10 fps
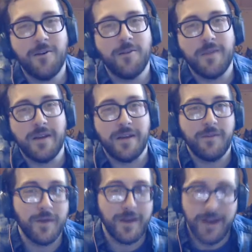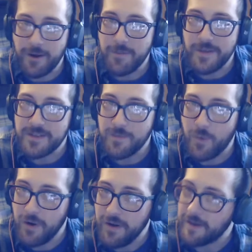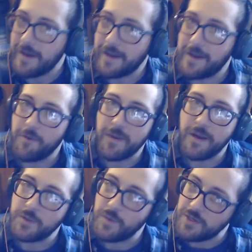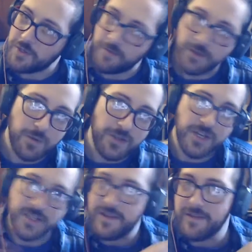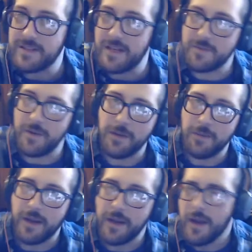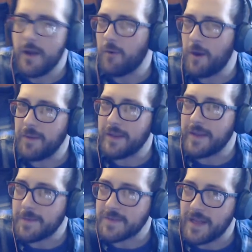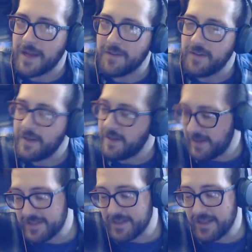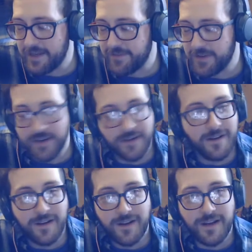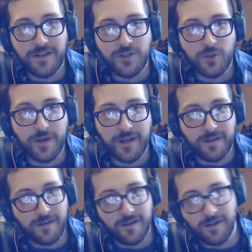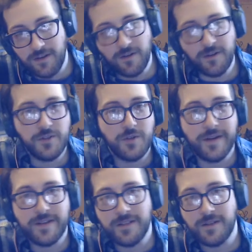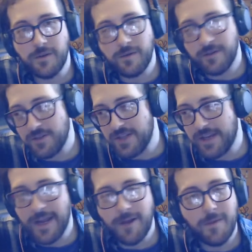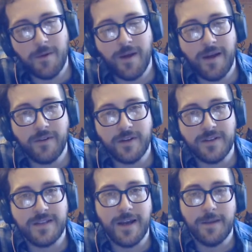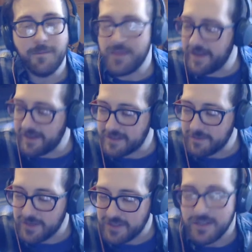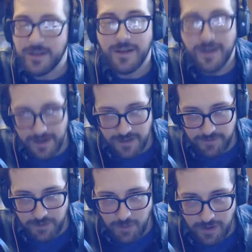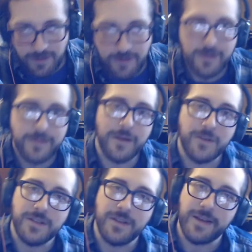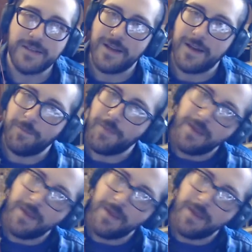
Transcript: with me. If you want to hang out with me some more, you can hang out with me on Twitch over at twitch.tv/MugAndPlay, where I play games live. It's a lot of fun. I enjoy it, and you'll enjoy it too. Just hang out with me. We'll have a good time. But thank you so much. I love you all, and I'll see you next time.